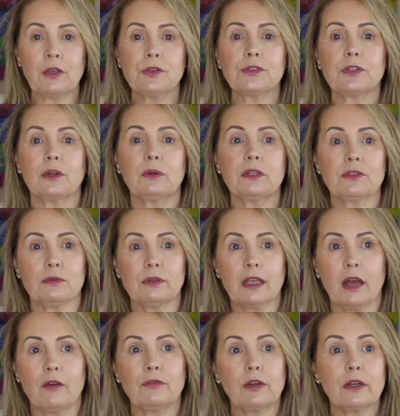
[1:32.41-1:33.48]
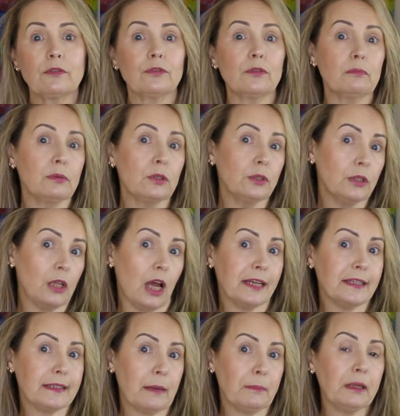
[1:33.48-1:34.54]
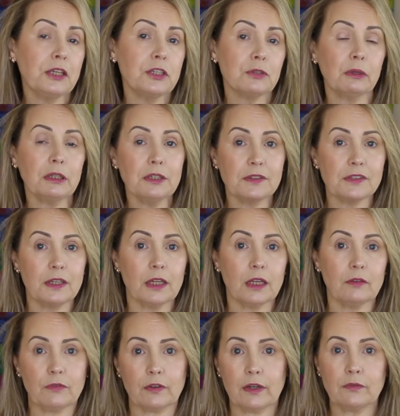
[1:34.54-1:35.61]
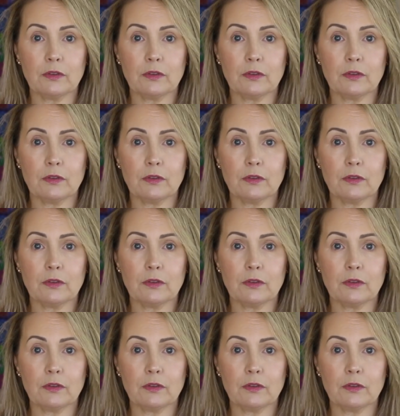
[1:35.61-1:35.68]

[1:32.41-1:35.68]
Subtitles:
So it's recovering from blue light damage when you're sitting in front